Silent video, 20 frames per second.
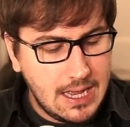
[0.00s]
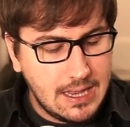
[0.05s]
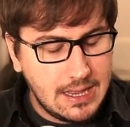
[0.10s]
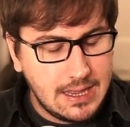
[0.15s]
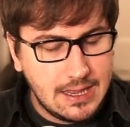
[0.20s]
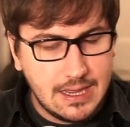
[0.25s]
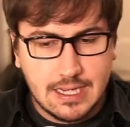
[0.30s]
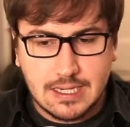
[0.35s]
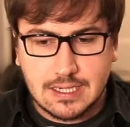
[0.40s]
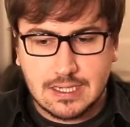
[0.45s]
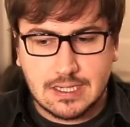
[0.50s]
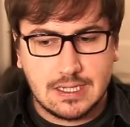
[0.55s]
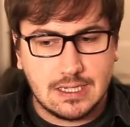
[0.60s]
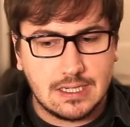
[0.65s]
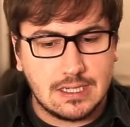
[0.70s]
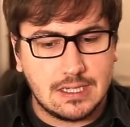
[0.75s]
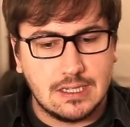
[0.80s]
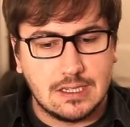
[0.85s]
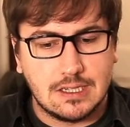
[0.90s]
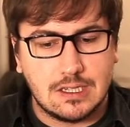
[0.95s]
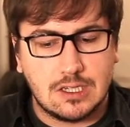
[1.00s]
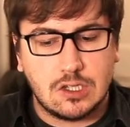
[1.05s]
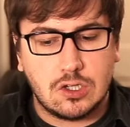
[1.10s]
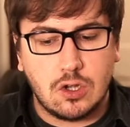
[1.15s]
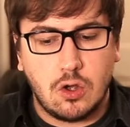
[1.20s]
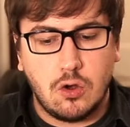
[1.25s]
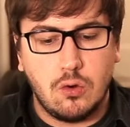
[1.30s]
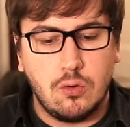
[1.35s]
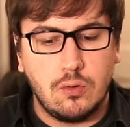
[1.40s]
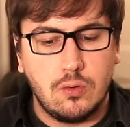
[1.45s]
this just is
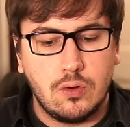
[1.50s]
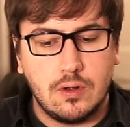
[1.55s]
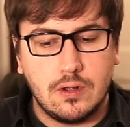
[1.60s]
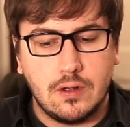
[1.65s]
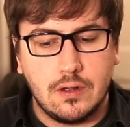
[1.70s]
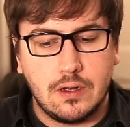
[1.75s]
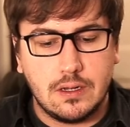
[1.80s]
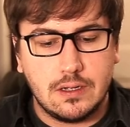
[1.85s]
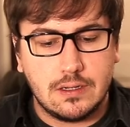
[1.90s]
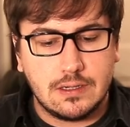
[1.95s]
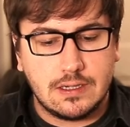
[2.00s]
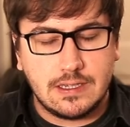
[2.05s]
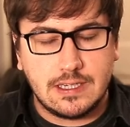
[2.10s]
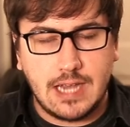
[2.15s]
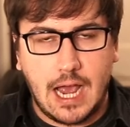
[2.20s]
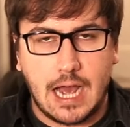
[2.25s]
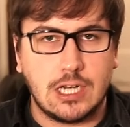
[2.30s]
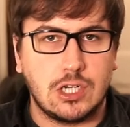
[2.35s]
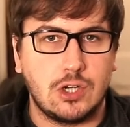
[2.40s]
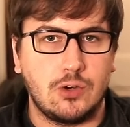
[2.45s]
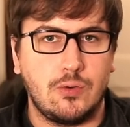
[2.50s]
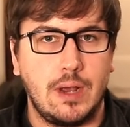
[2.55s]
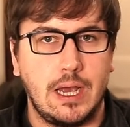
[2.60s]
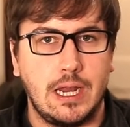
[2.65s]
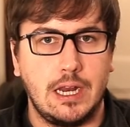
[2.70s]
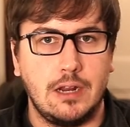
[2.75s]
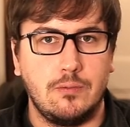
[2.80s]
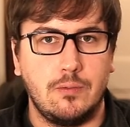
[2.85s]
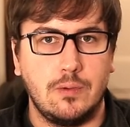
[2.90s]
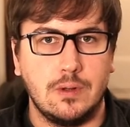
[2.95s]
so
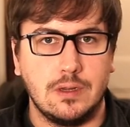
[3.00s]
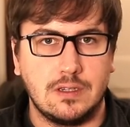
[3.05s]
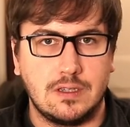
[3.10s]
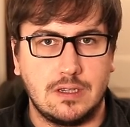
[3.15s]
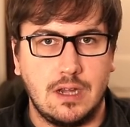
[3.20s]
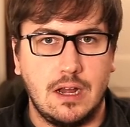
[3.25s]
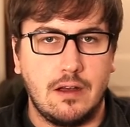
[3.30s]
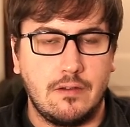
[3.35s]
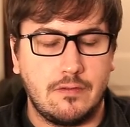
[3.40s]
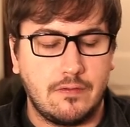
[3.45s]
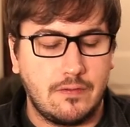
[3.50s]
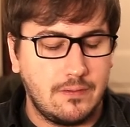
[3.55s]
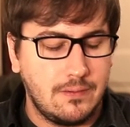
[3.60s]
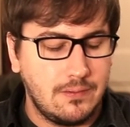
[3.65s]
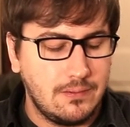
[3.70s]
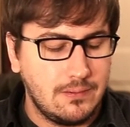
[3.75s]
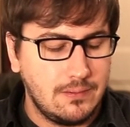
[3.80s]
saturated with stuff